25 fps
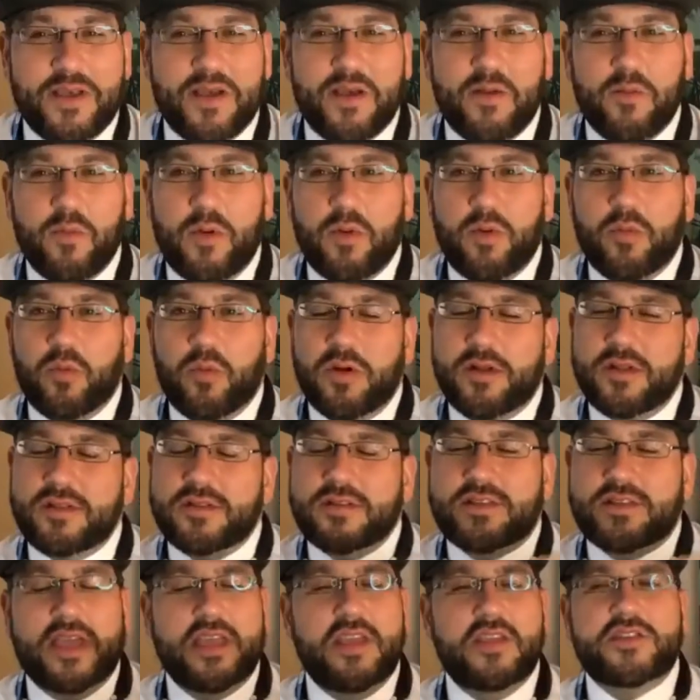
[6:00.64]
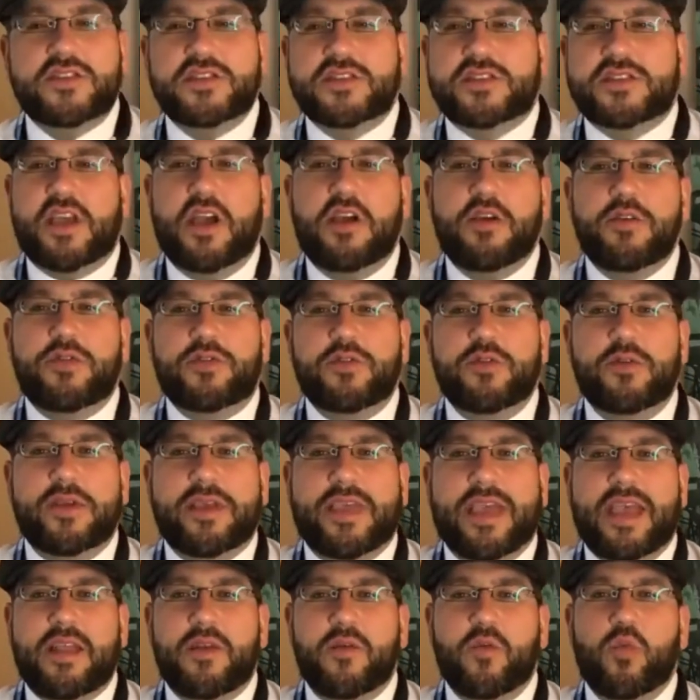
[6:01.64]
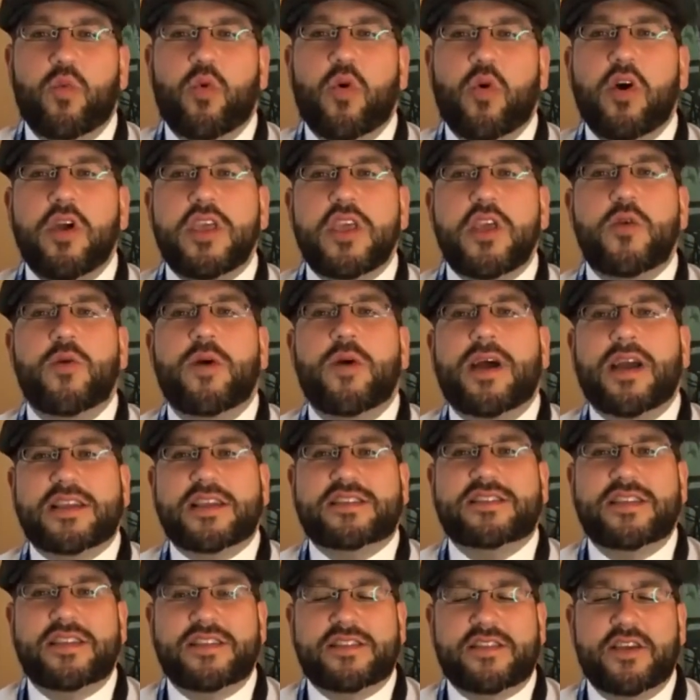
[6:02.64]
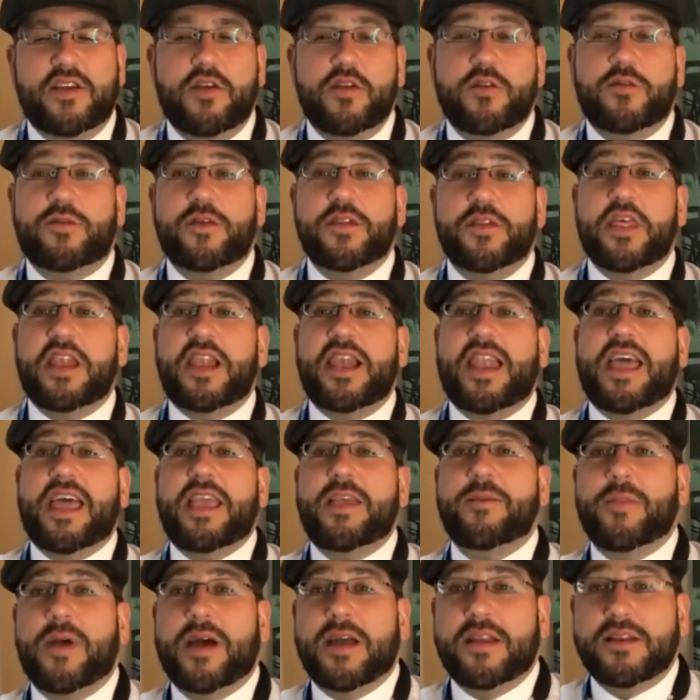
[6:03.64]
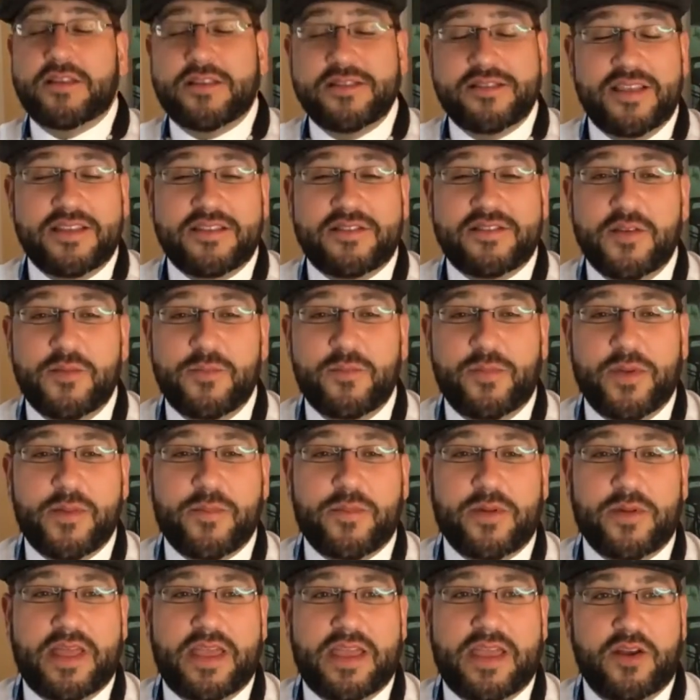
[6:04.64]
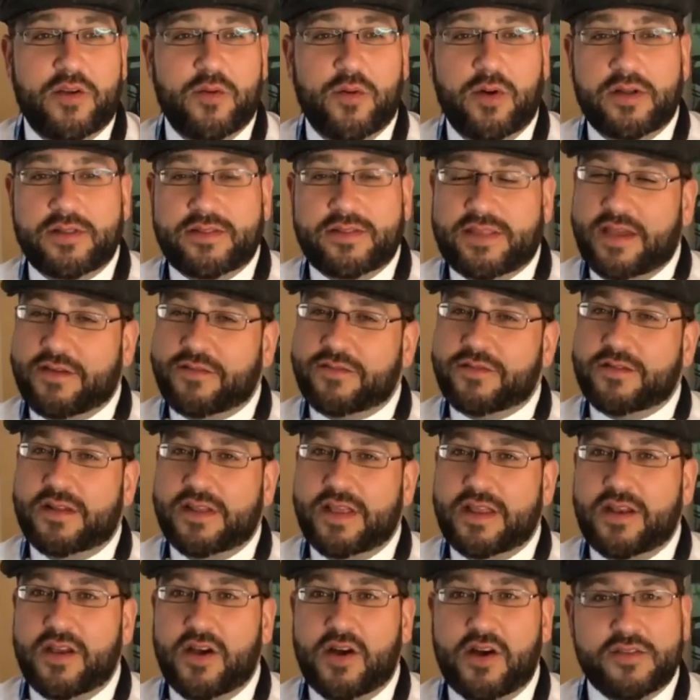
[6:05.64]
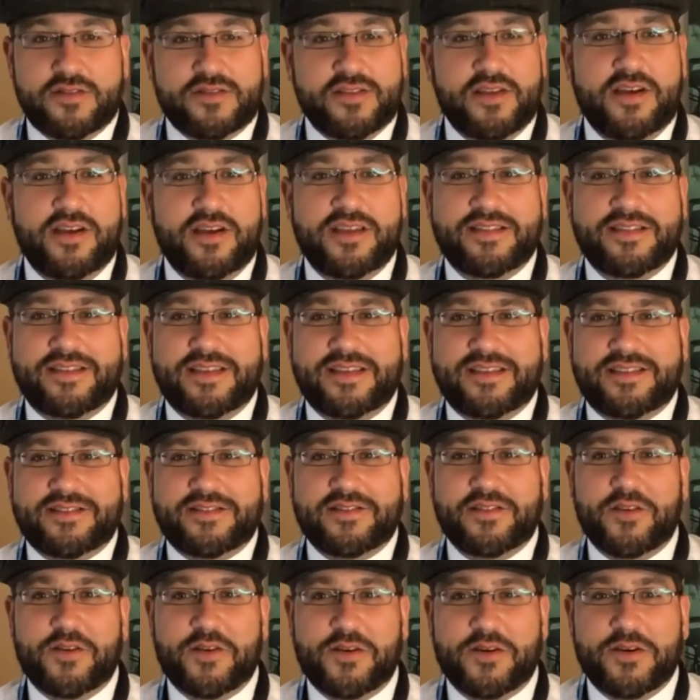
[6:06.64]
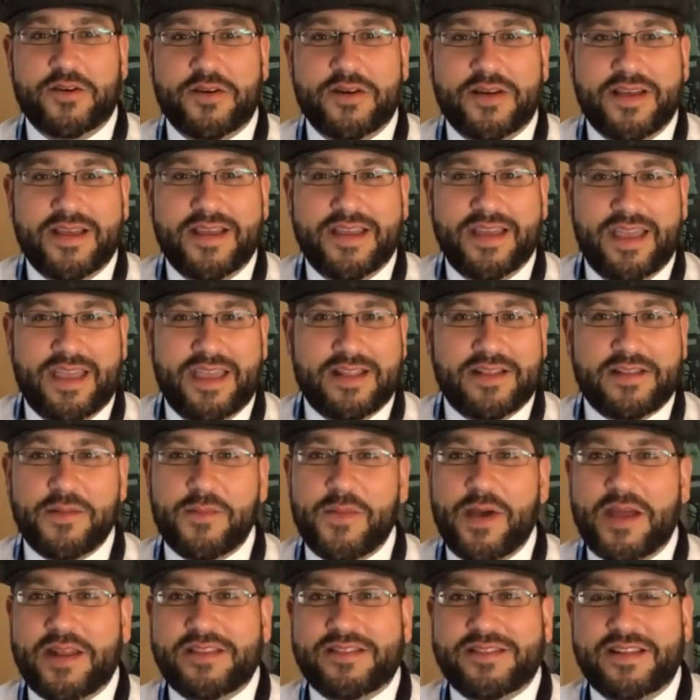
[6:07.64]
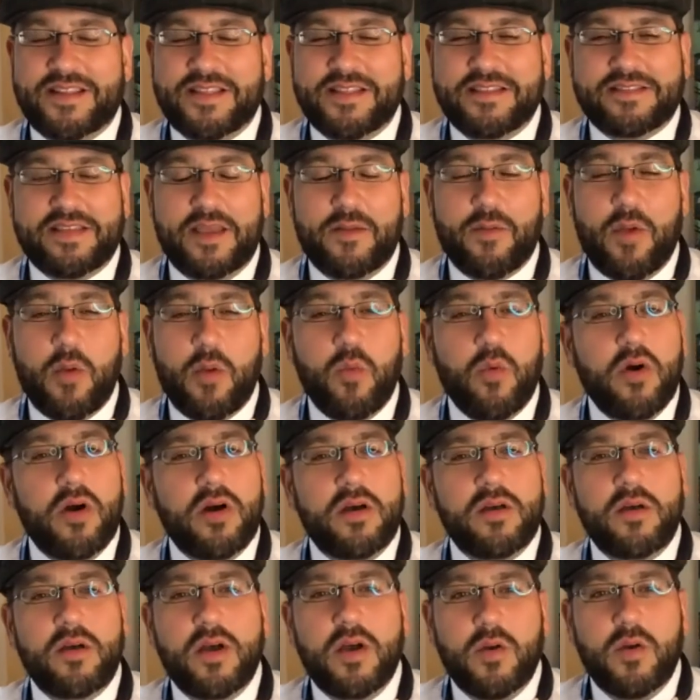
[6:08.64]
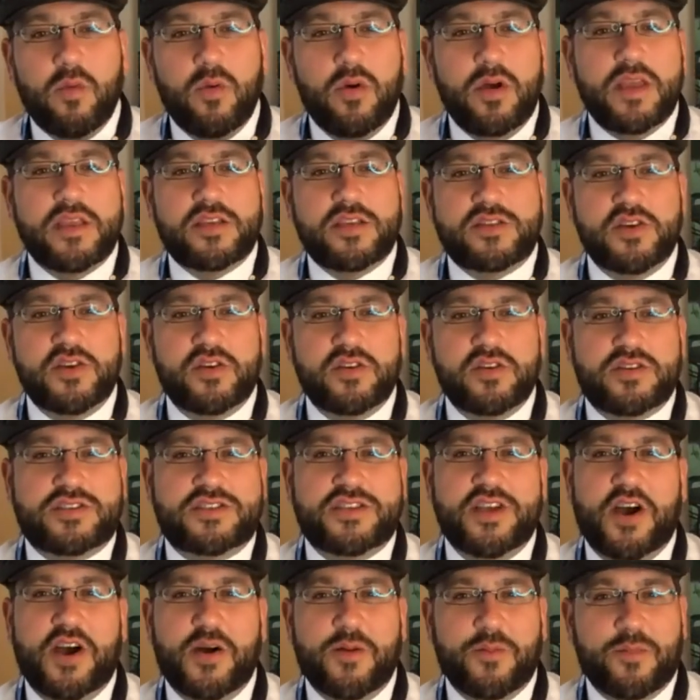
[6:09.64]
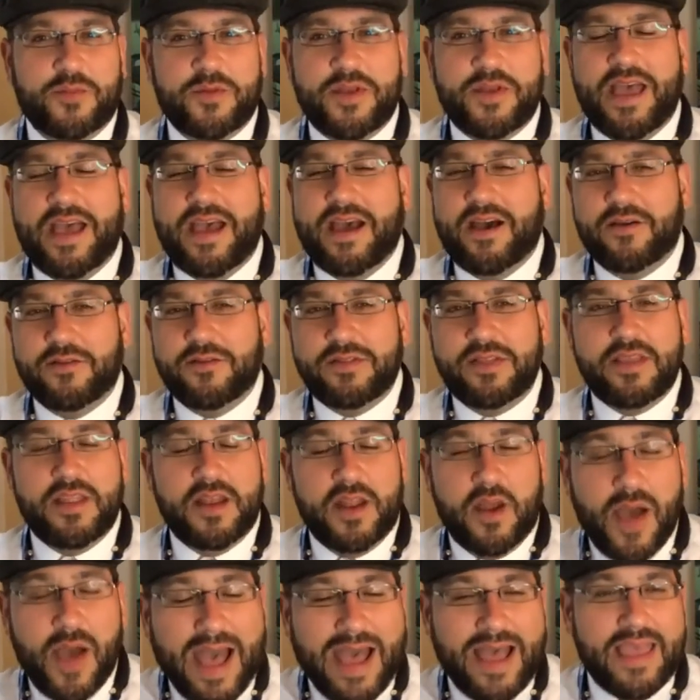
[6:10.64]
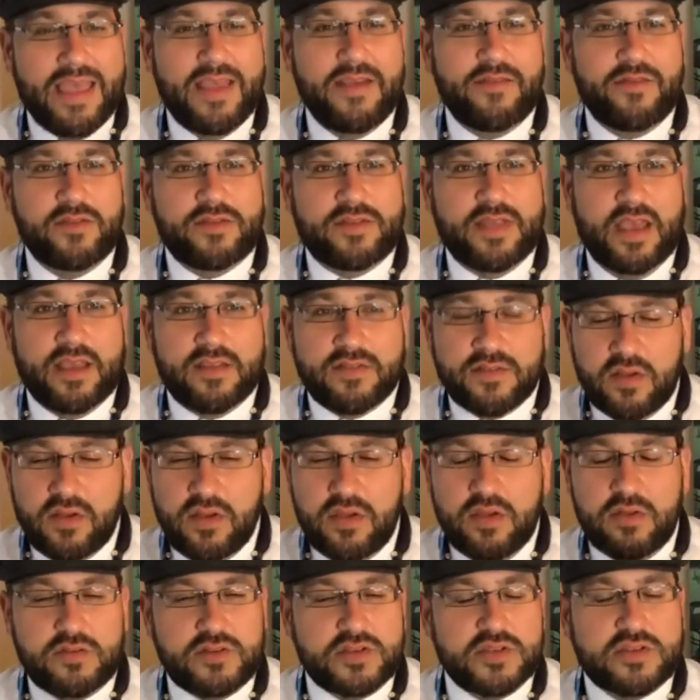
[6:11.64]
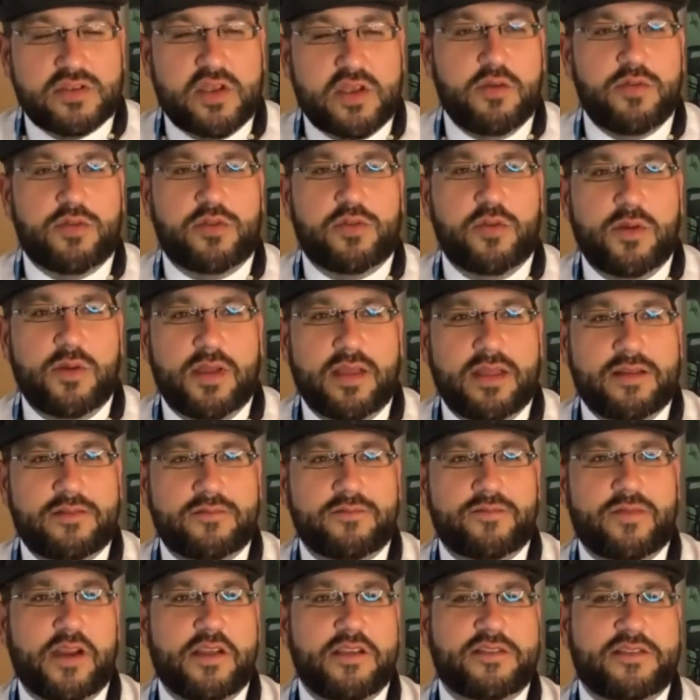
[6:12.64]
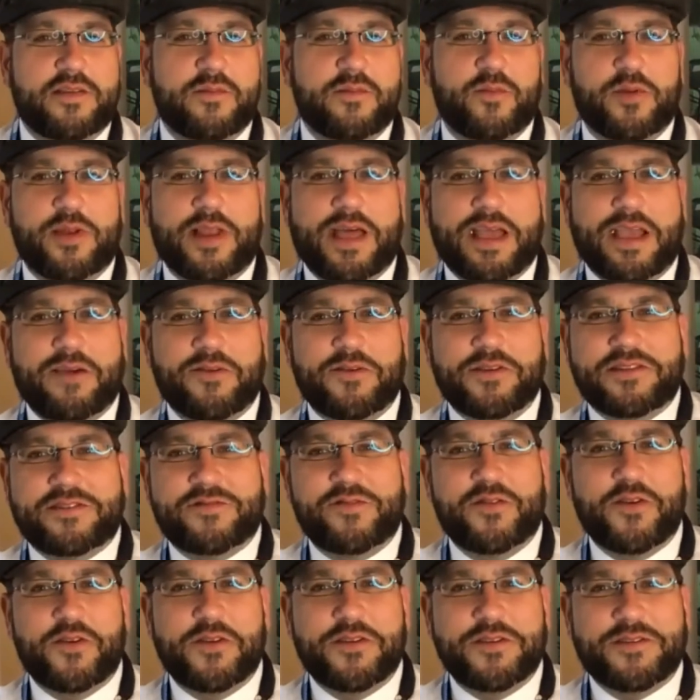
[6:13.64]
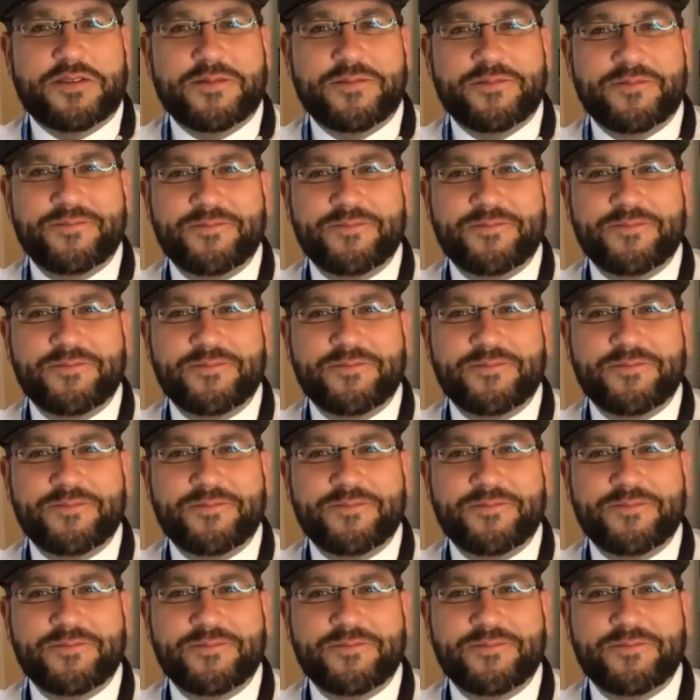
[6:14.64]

uh, what, what, can you just go through again what you actually do for the layman? Because there's some people here who are definitely not scientists or into medicine in the same way. What uh, what is your job now? You know, at Evotec. So you just go through it in very simple language for us.